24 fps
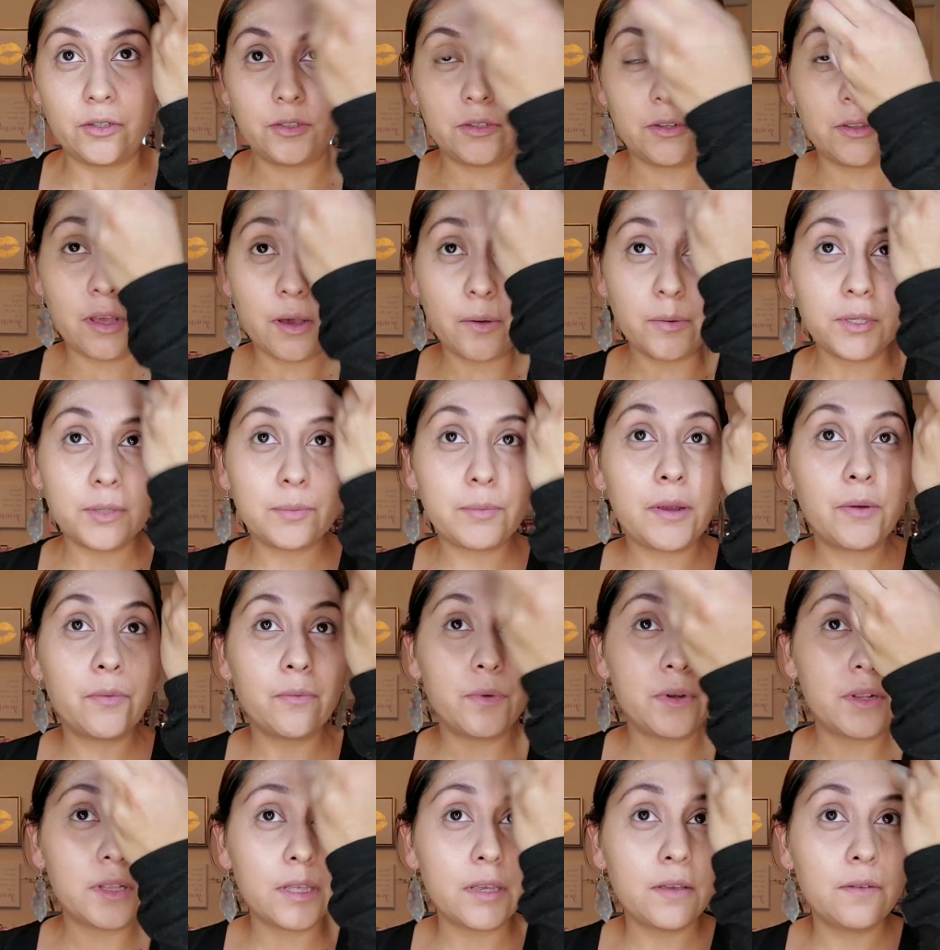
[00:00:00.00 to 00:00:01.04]
So that was
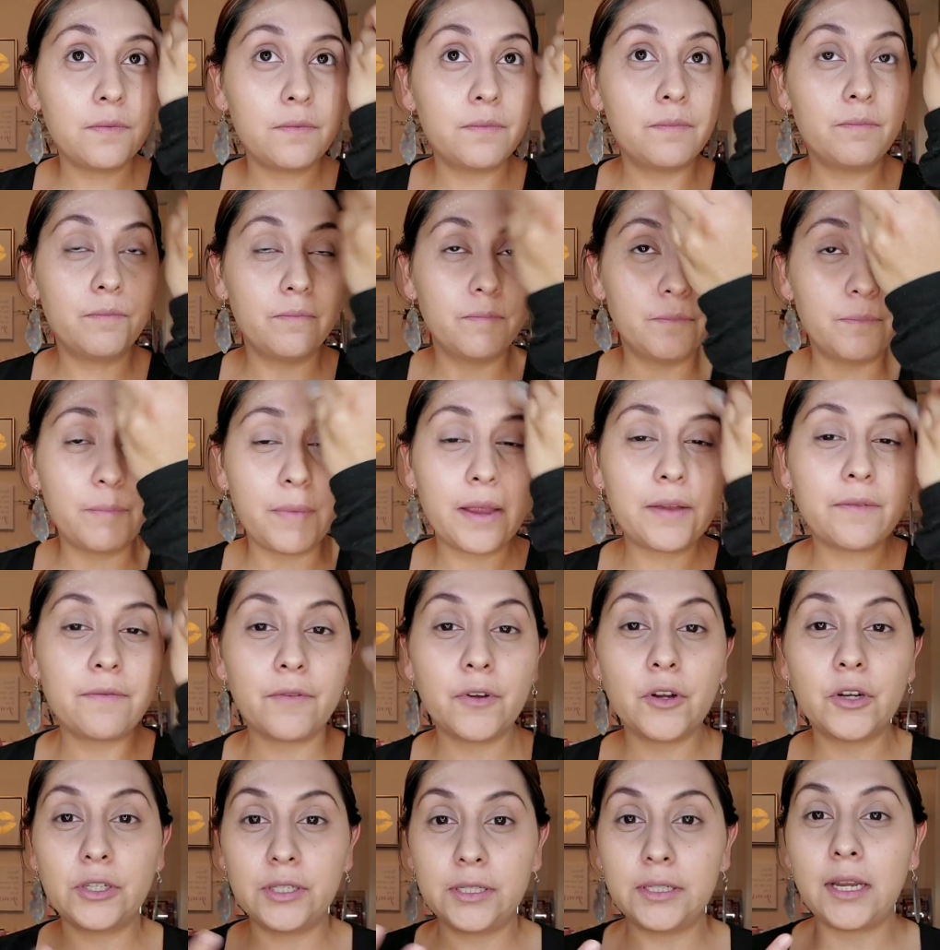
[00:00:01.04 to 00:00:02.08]
my
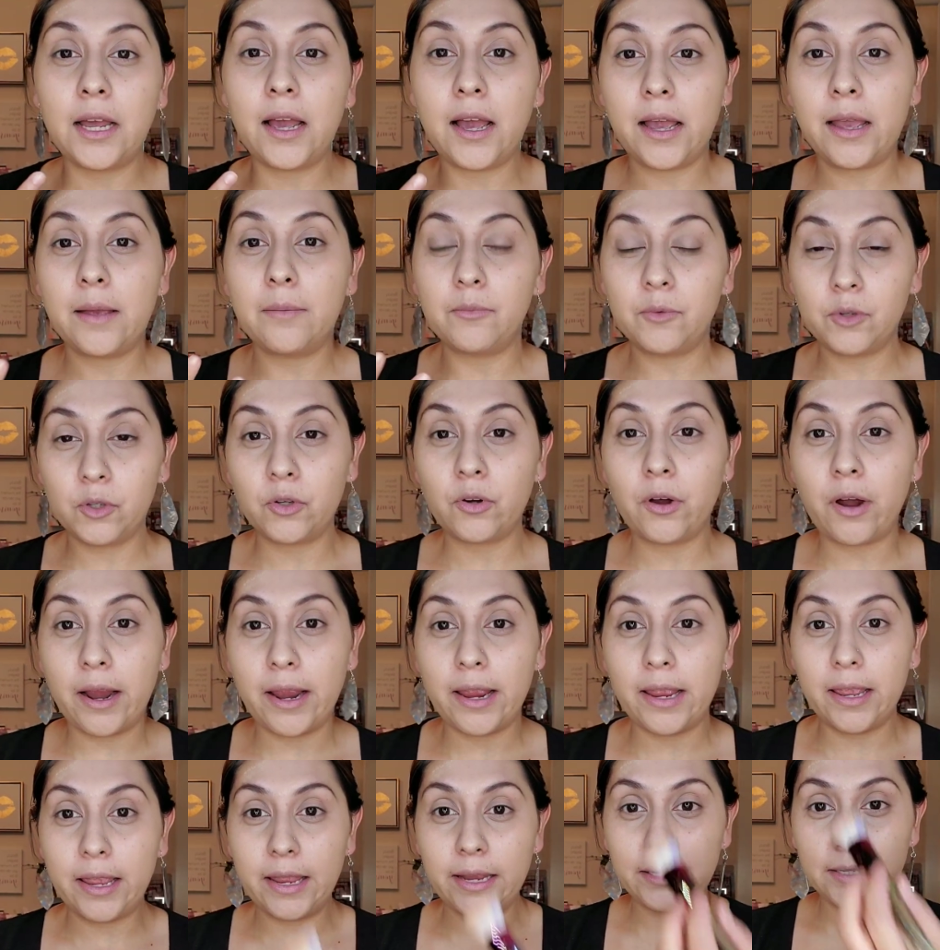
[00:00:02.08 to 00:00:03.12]
first time
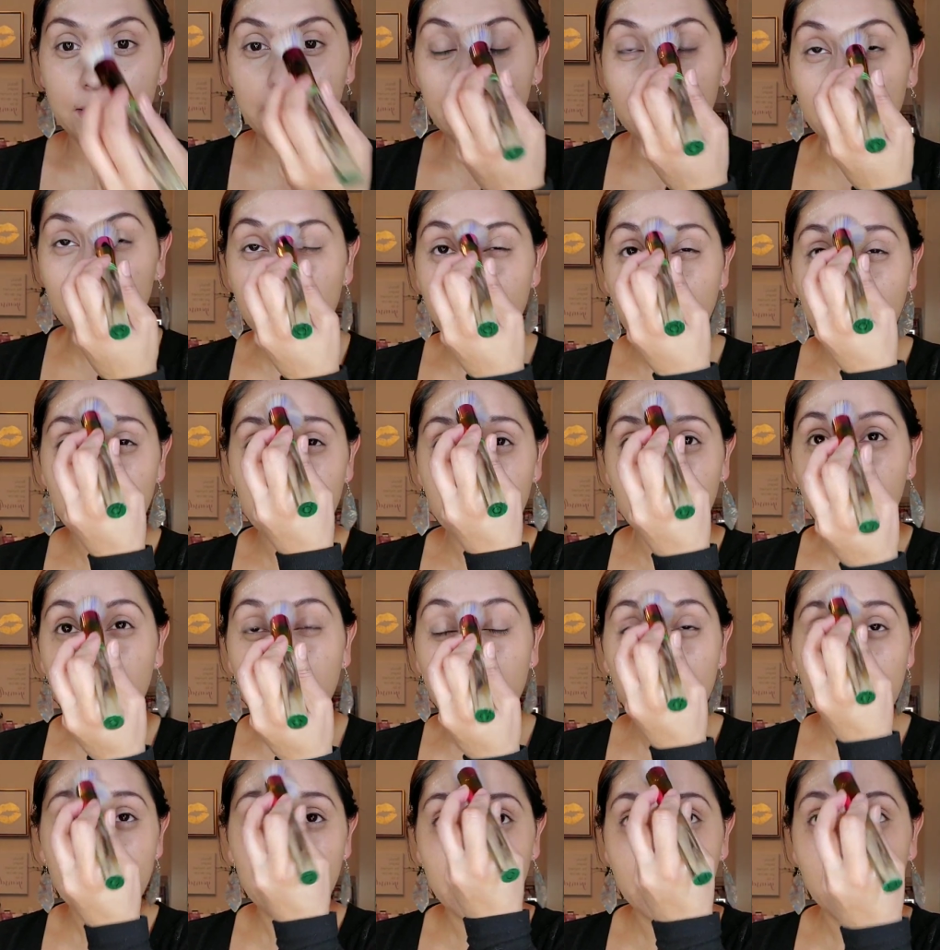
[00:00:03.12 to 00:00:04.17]
trying a tinted
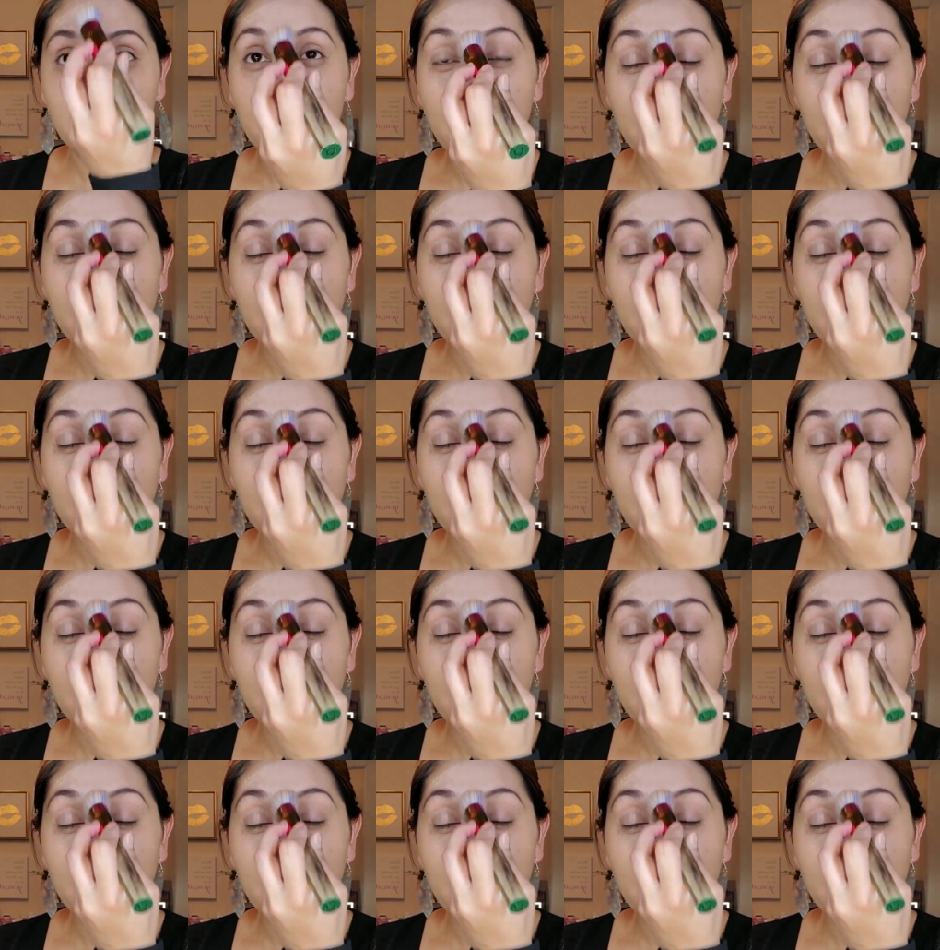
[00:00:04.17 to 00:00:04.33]
moisturizer.